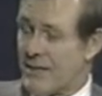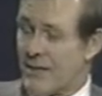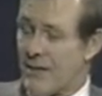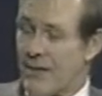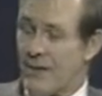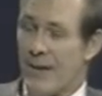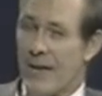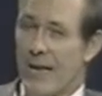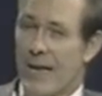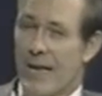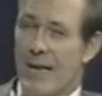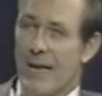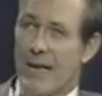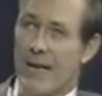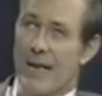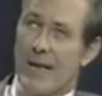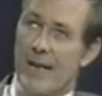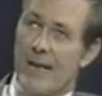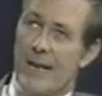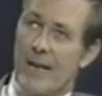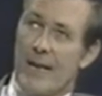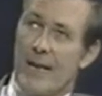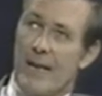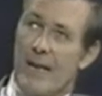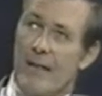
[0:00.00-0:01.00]
So
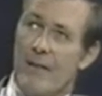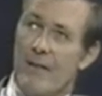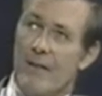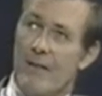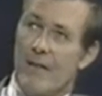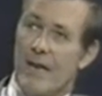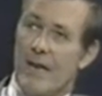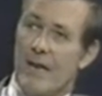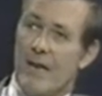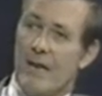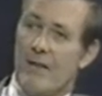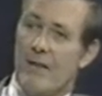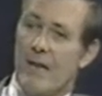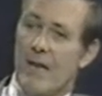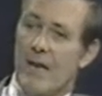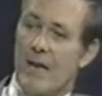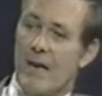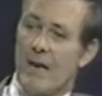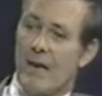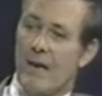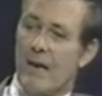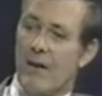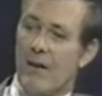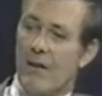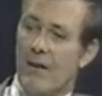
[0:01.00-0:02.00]
uh, they, they
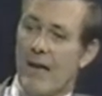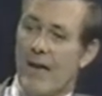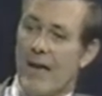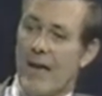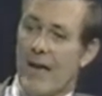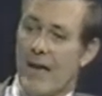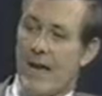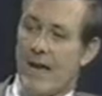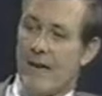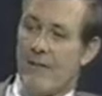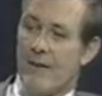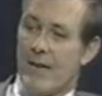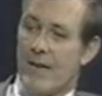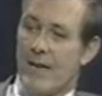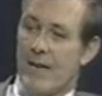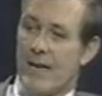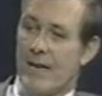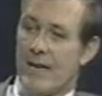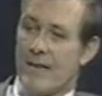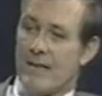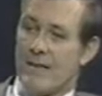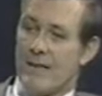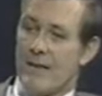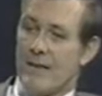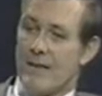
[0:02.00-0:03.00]
clearly have it
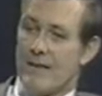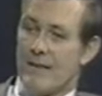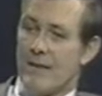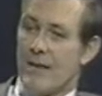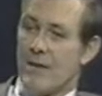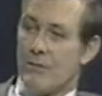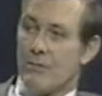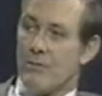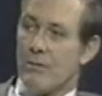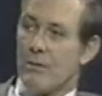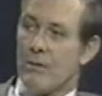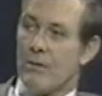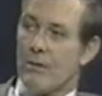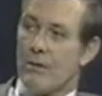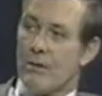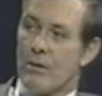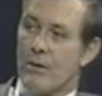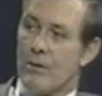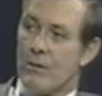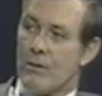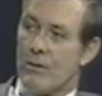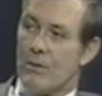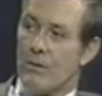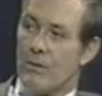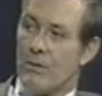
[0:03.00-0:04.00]
as a central
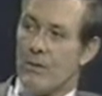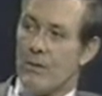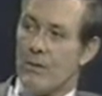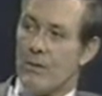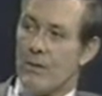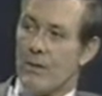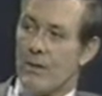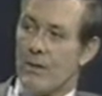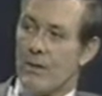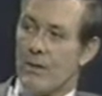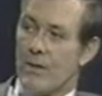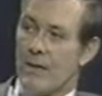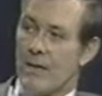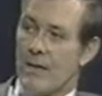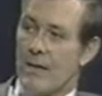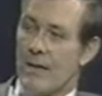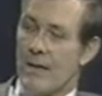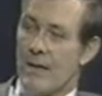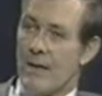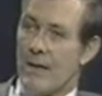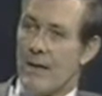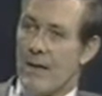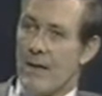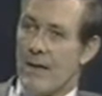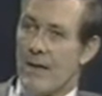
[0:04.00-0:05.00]
goal
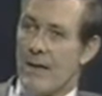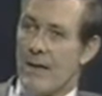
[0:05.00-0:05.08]
uh,